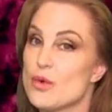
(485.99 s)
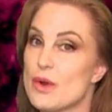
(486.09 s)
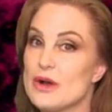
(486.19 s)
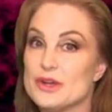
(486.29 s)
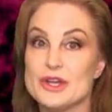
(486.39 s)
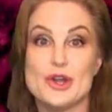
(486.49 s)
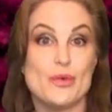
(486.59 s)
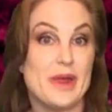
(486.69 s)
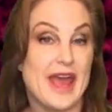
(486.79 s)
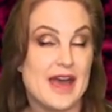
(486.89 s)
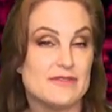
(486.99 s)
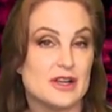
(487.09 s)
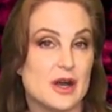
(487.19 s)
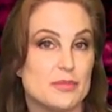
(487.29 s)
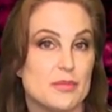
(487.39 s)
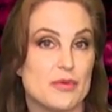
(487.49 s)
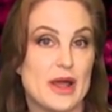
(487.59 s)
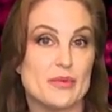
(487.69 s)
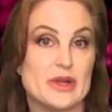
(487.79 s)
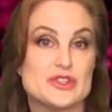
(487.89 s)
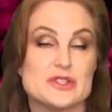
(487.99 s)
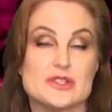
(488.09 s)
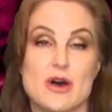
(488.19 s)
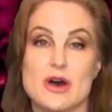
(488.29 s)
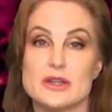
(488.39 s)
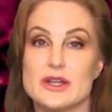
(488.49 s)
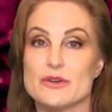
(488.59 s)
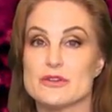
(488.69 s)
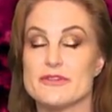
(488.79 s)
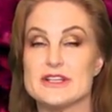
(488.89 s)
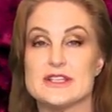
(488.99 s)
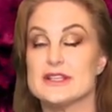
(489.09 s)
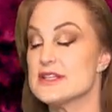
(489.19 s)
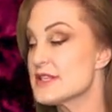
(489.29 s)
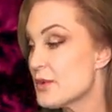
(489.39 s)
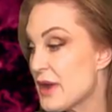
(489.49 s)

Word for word: well, you know, we have a couple bright regions on the Earth-facing disk,